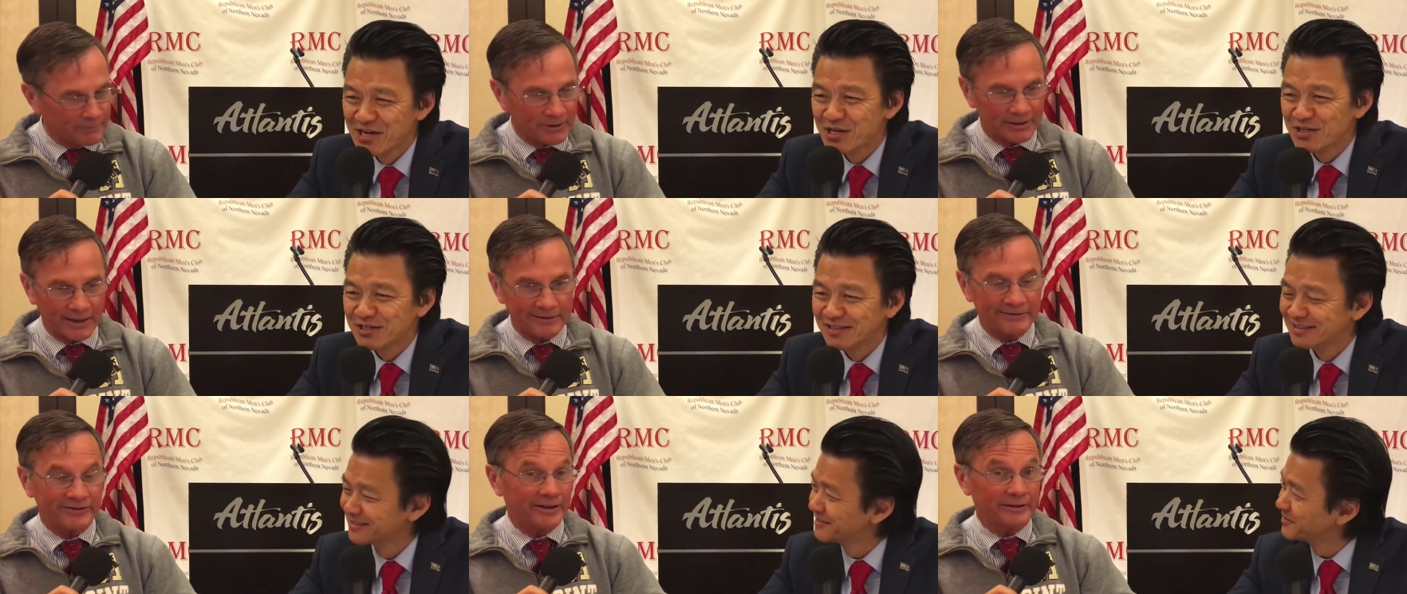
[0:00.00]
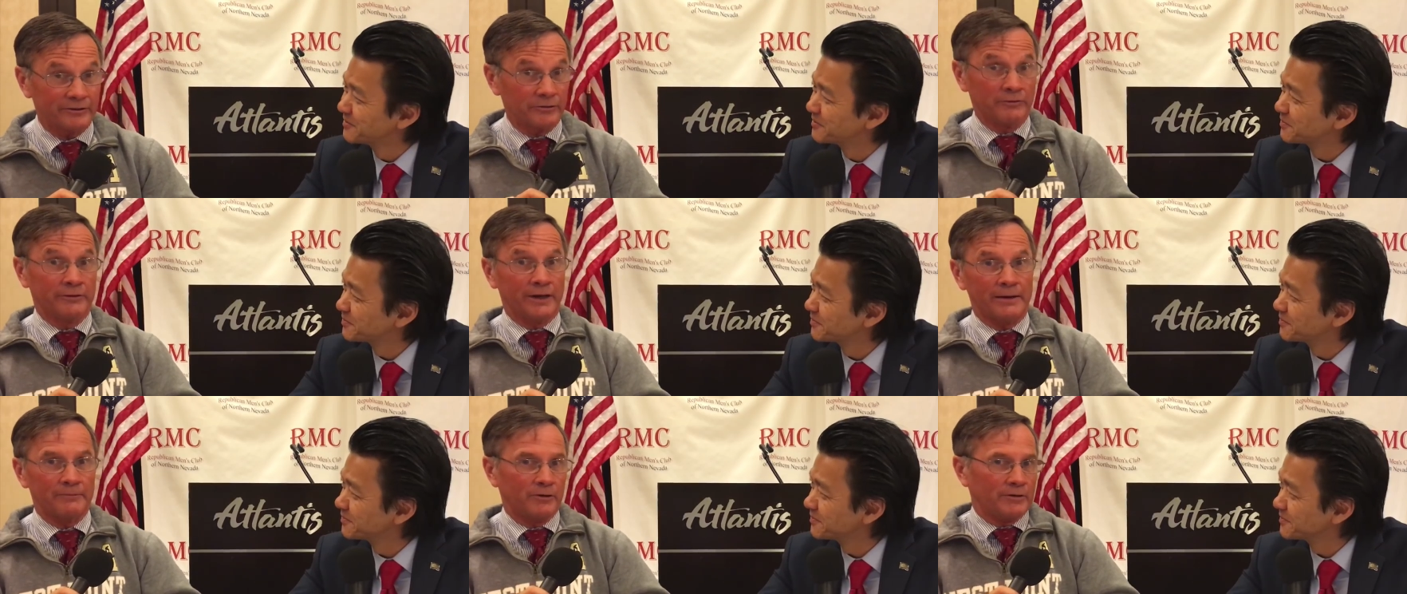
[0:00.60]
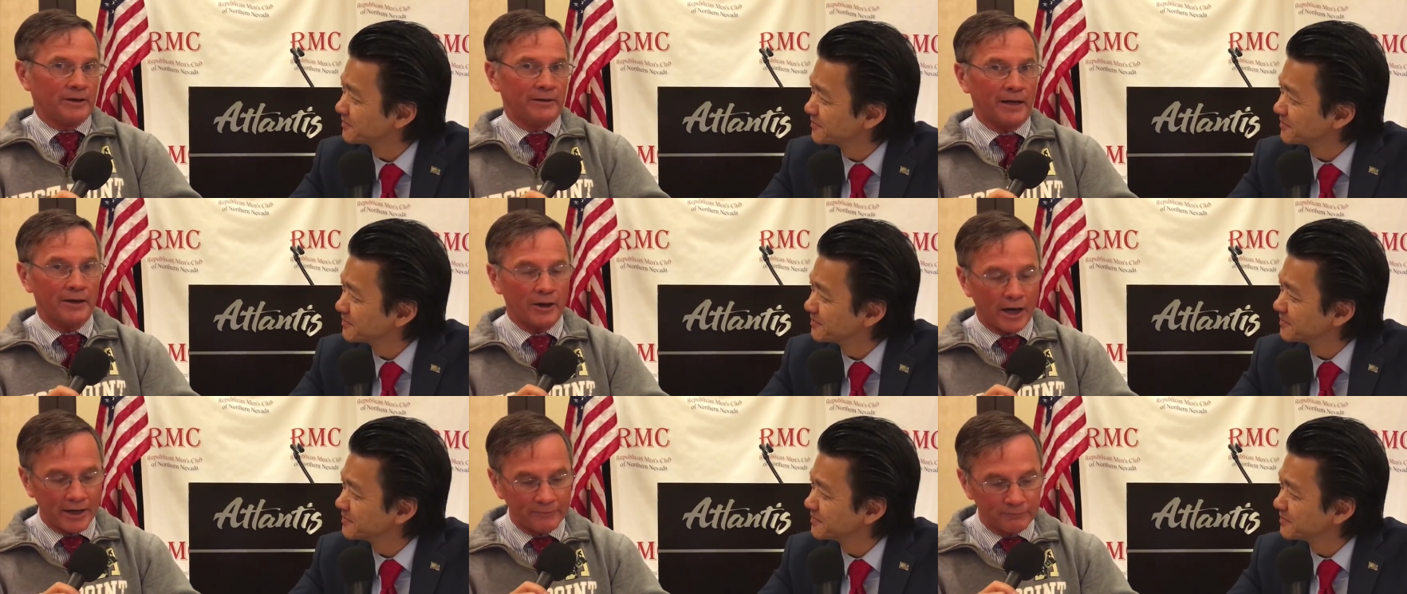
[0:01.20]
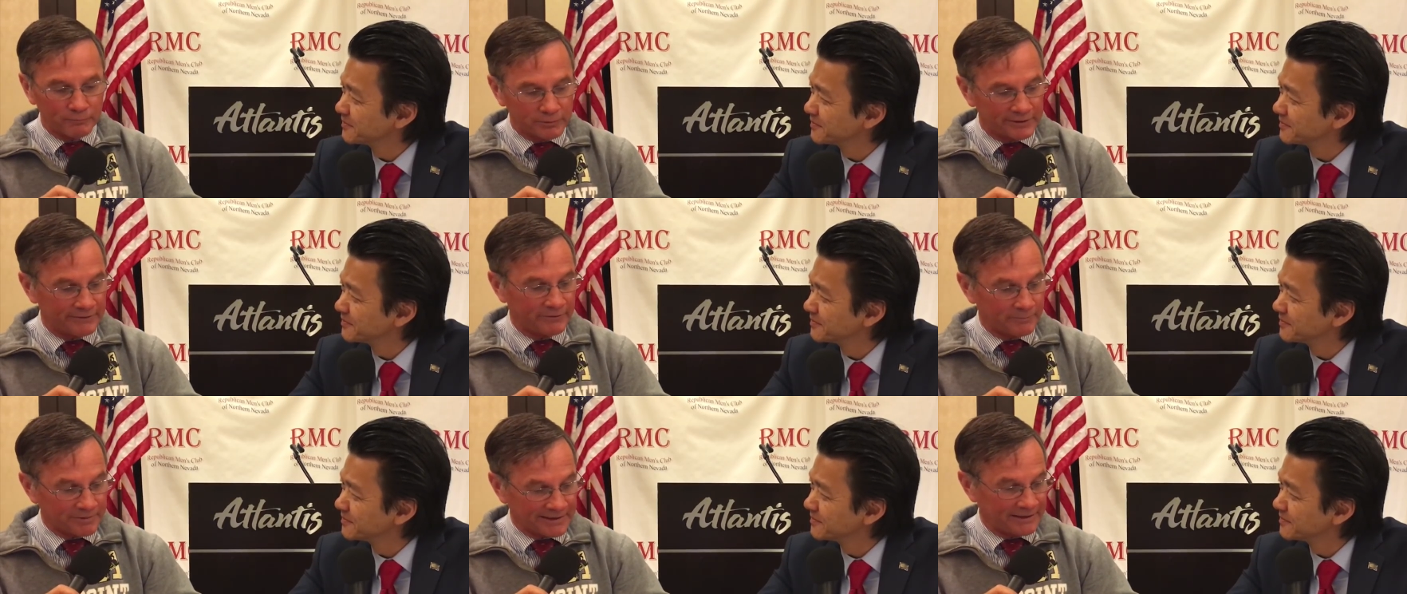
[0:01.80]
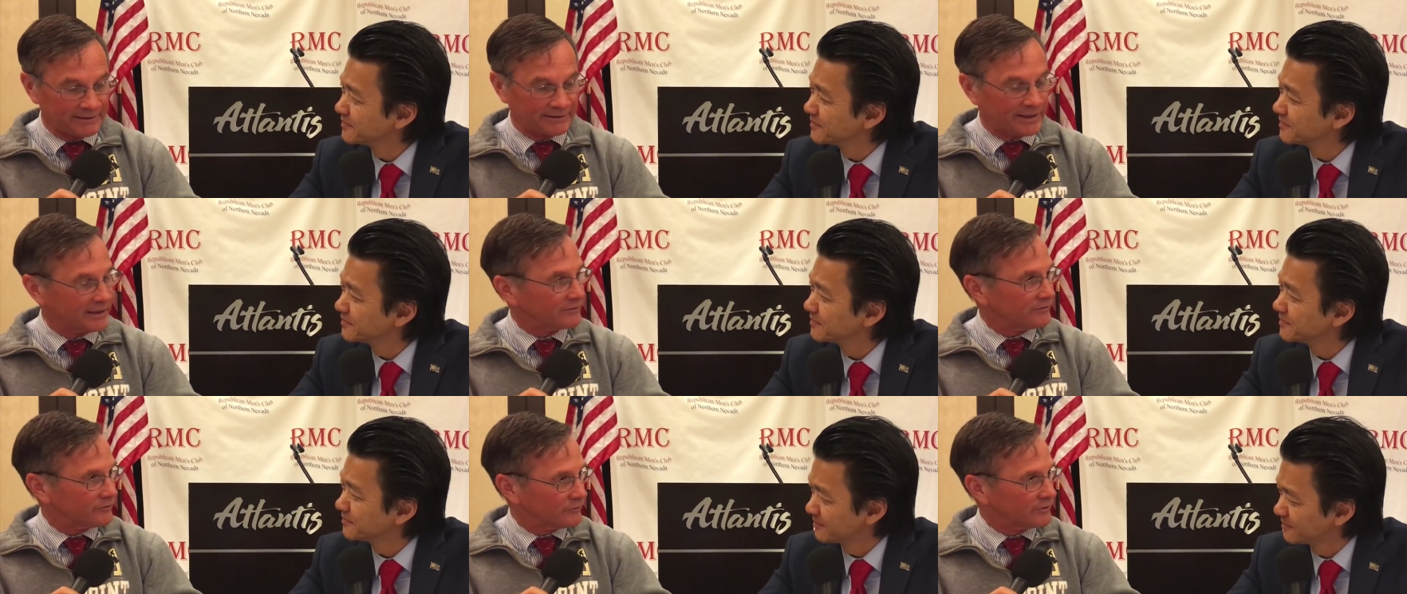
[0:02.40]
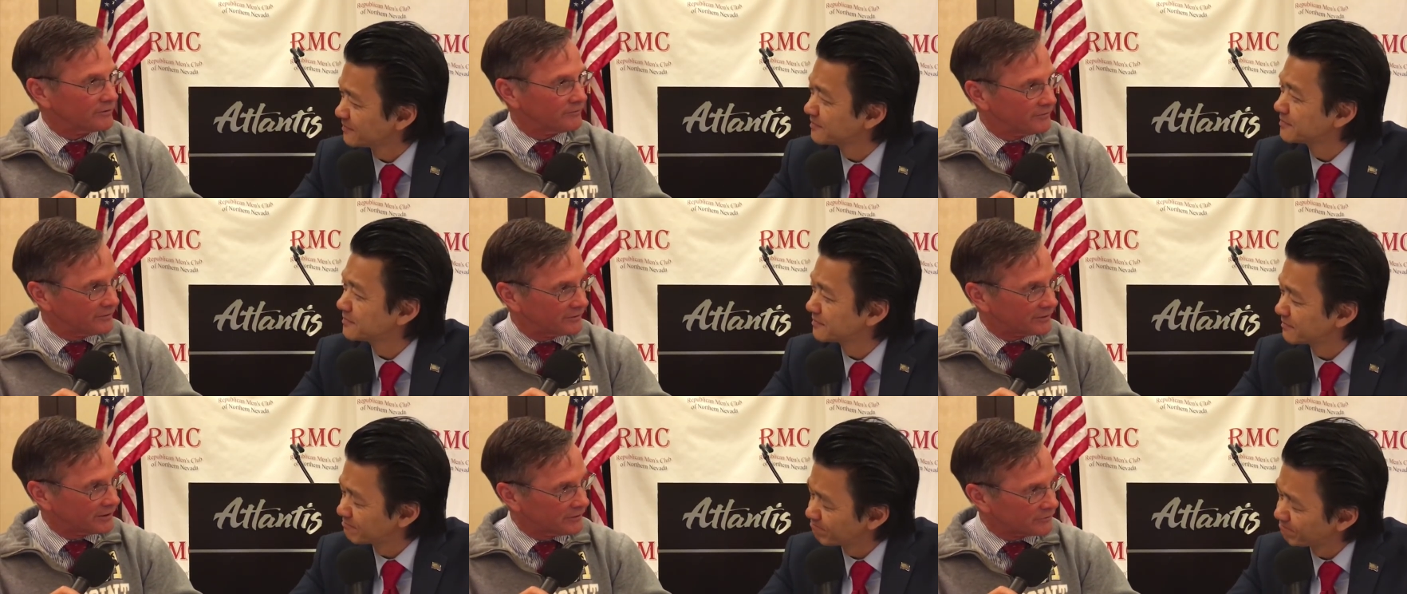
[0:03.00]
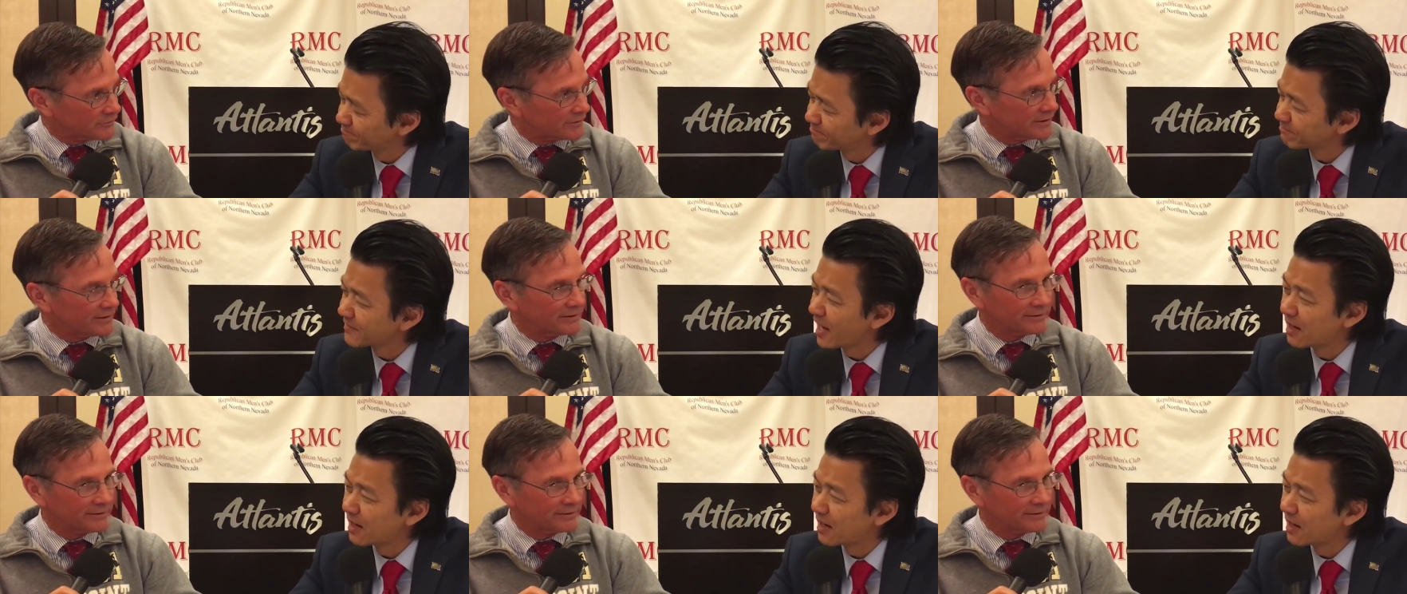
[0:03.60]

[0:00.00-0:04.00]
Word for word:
Speaker 1: I mean, I, I, just hate doing. I mean, I, I, I, believe in paying taxes so we can defend the country.